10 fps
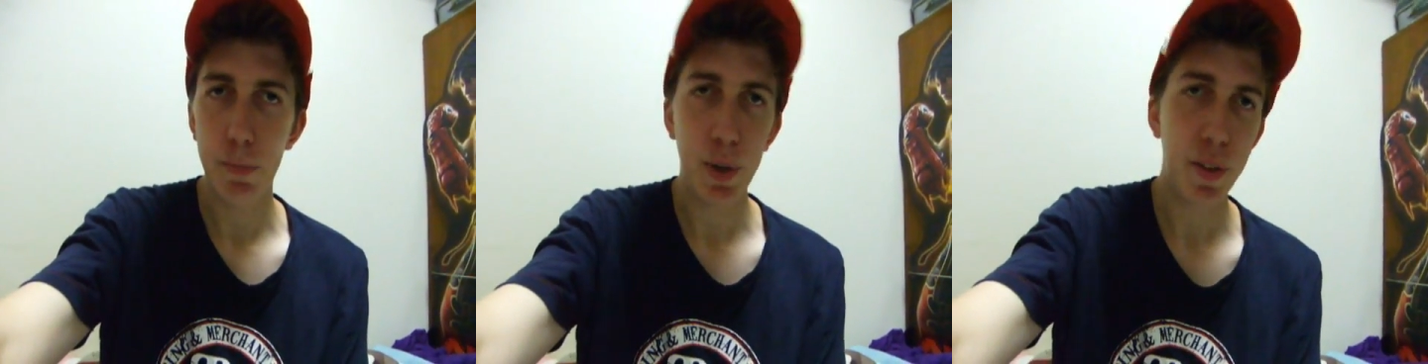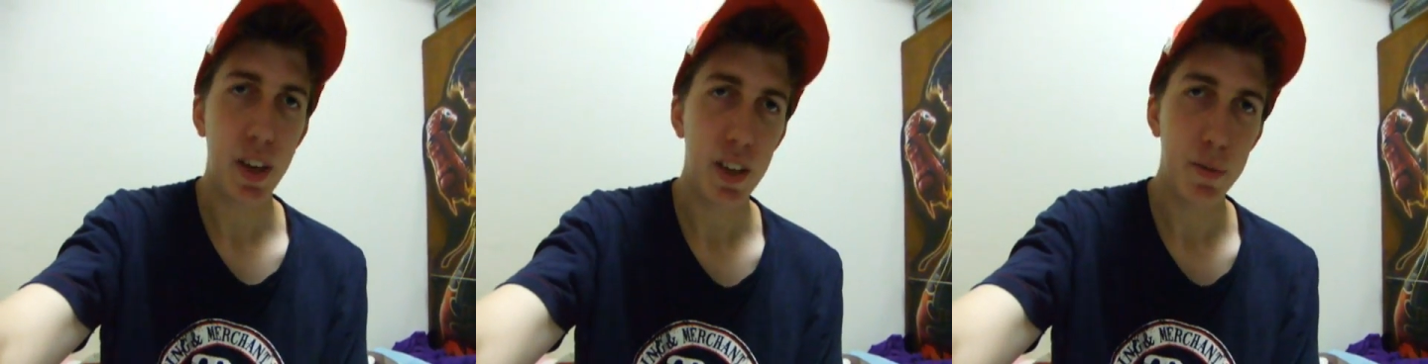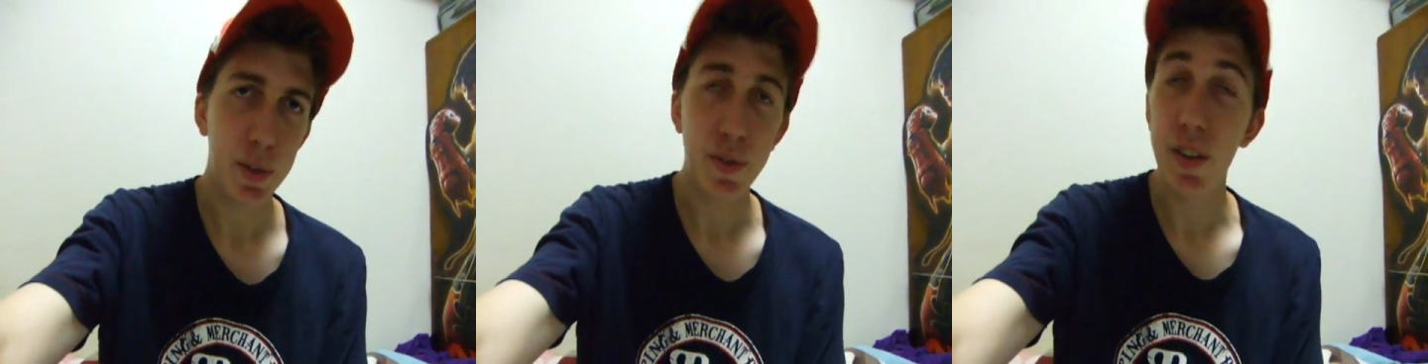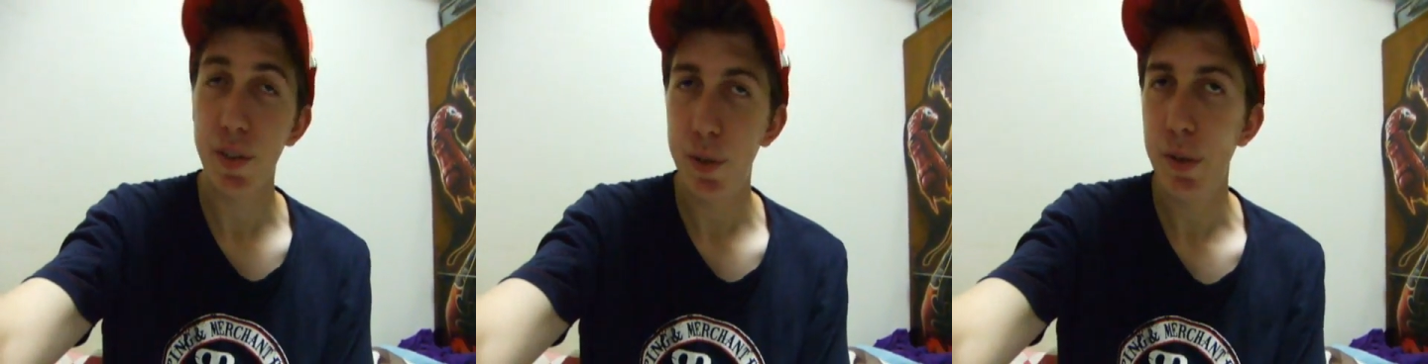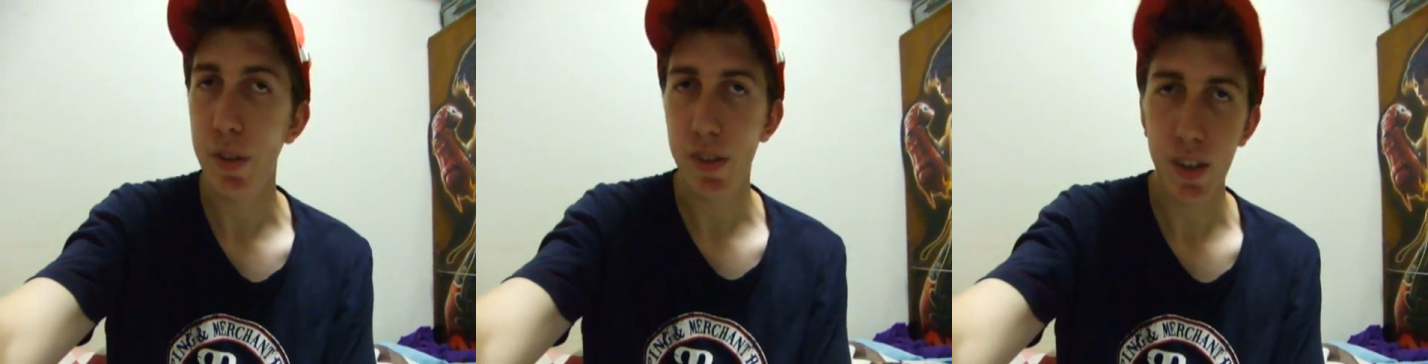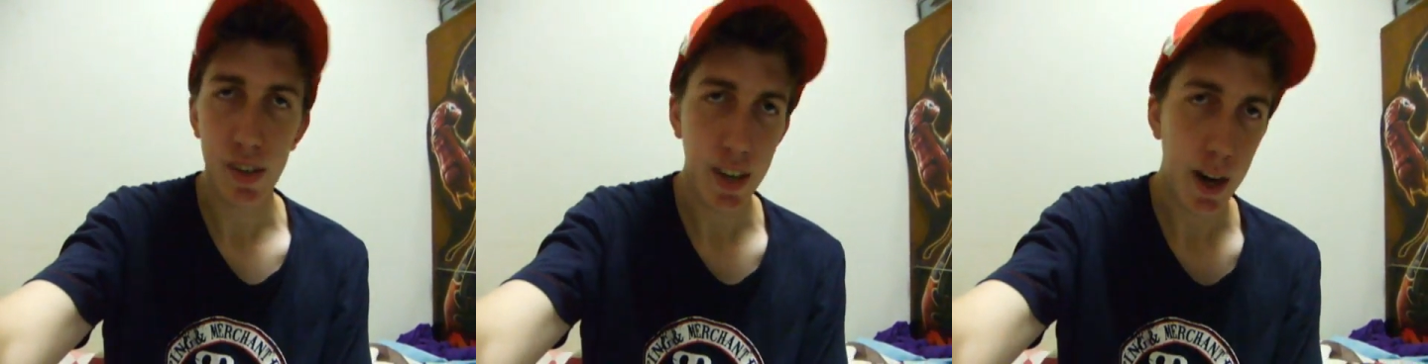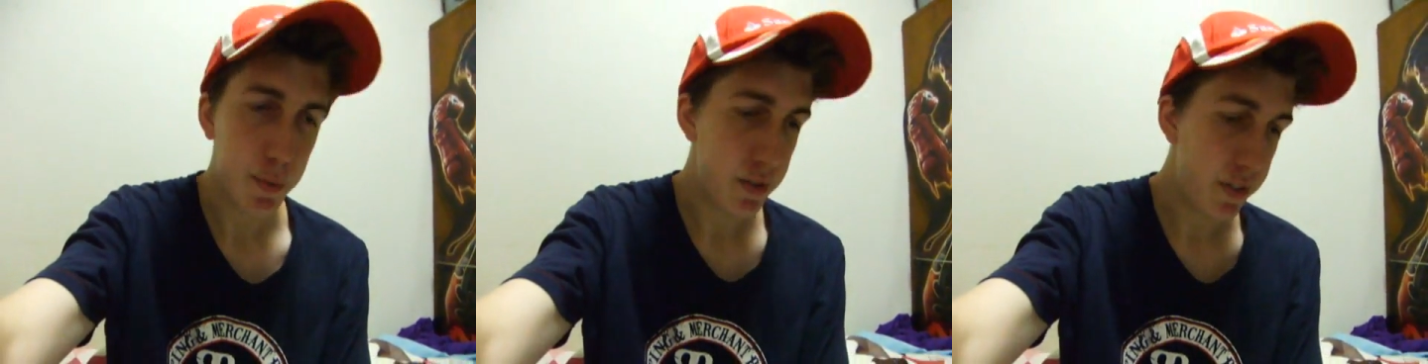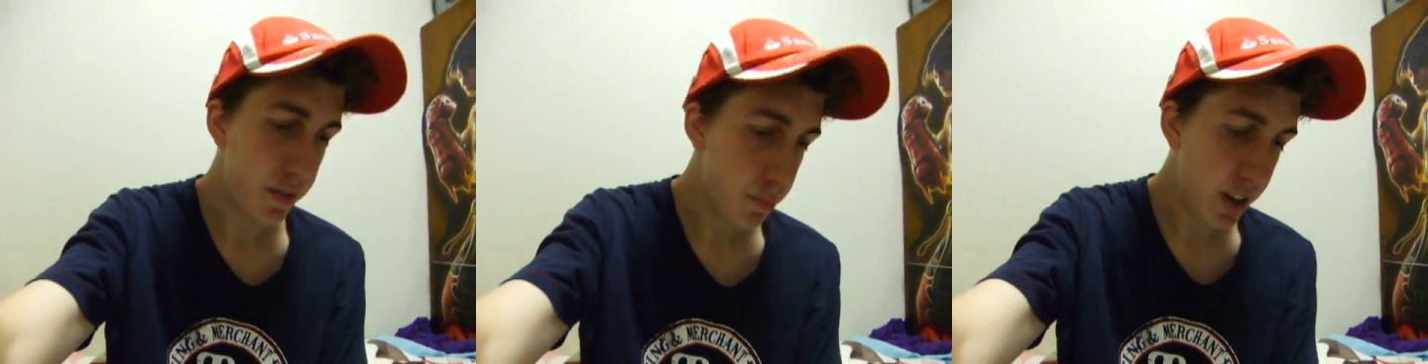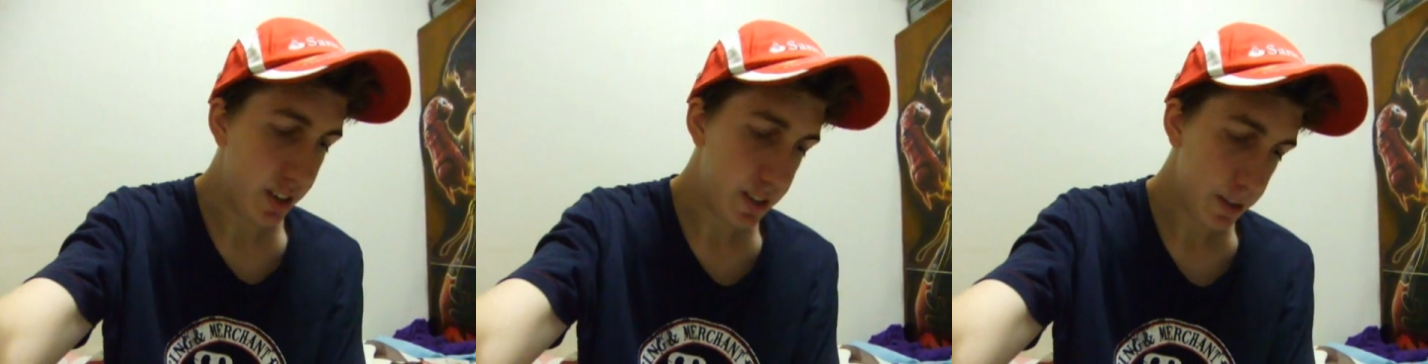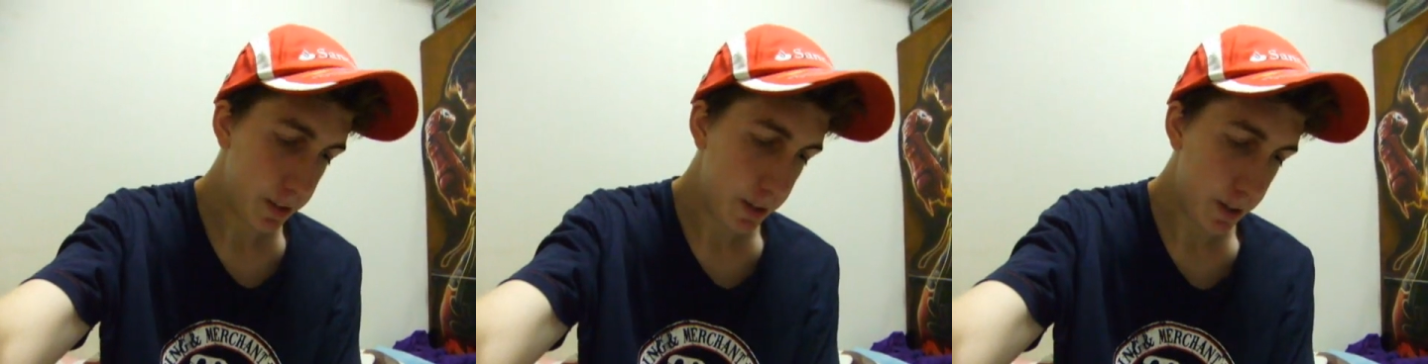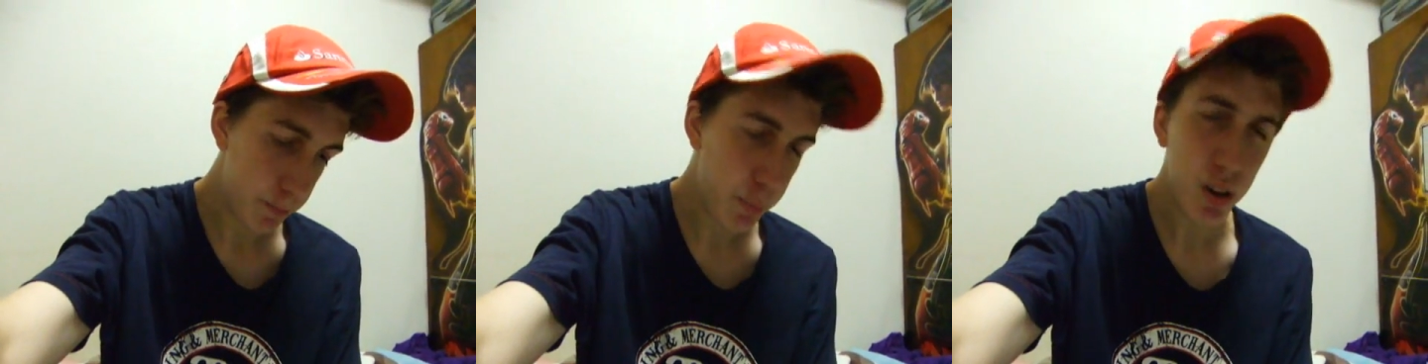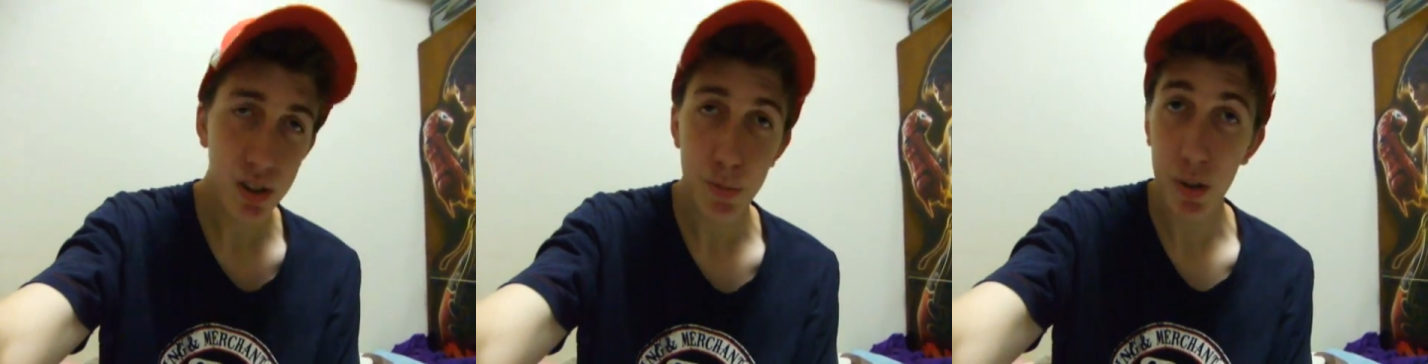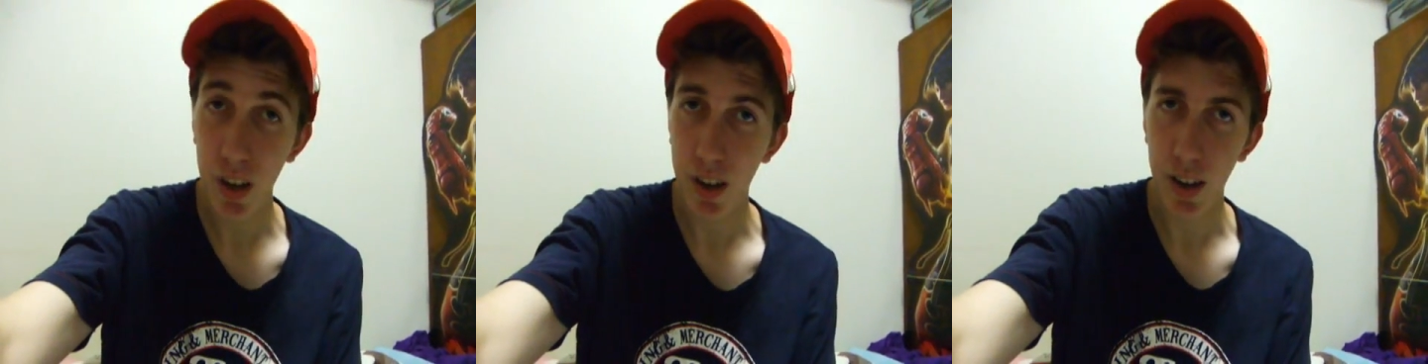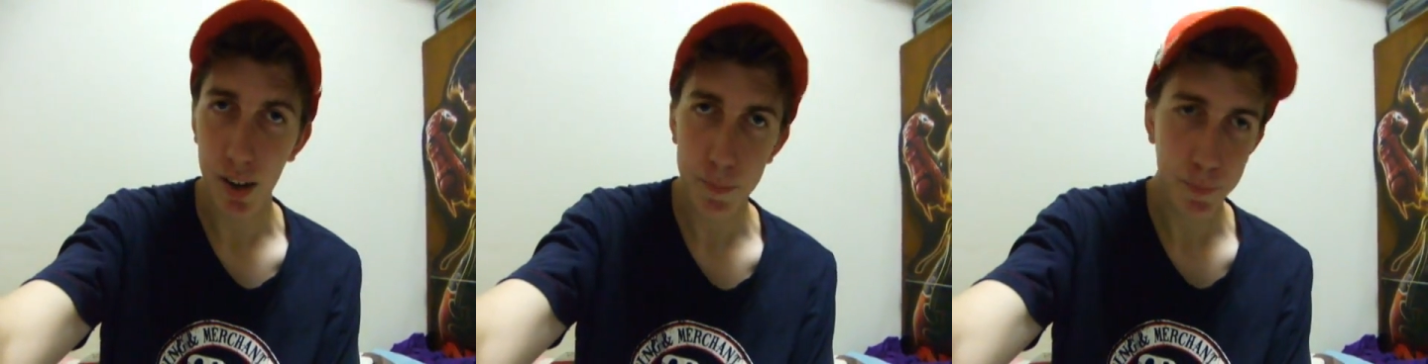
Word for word: don't think it'll be strange at all to see a Sauber in fifth place. Um, possibly higher.